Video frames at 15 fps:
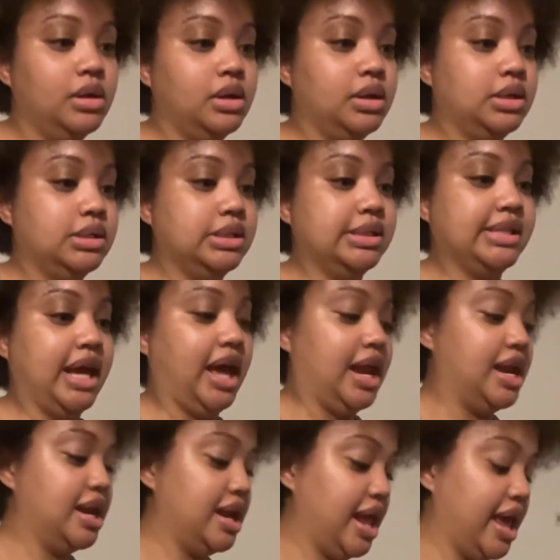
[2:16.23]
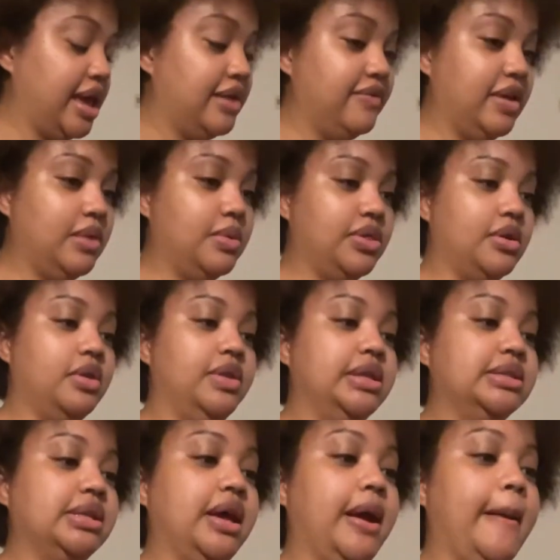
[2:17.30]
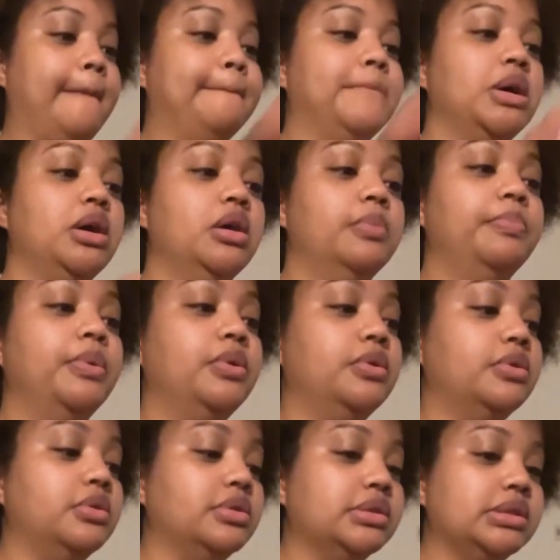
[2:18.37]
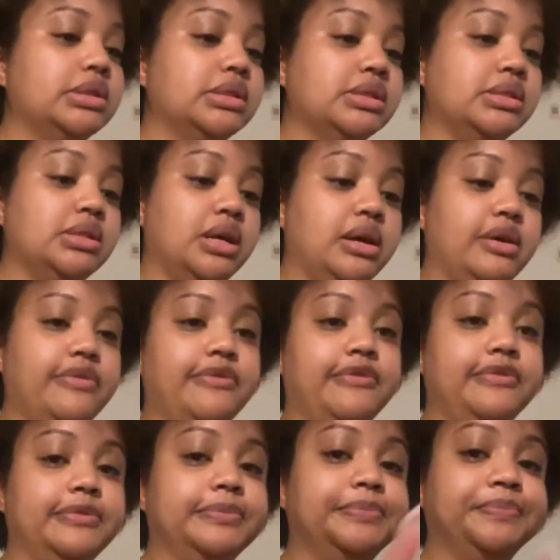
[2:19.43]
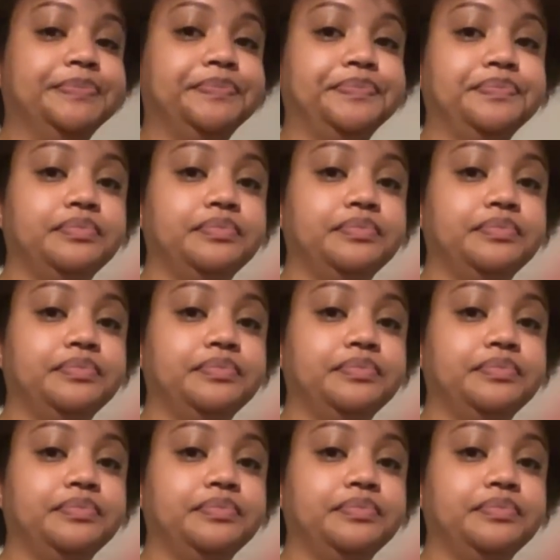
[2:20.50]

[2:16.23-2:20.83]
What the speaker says: it's like a navy with all these like purples and stuff.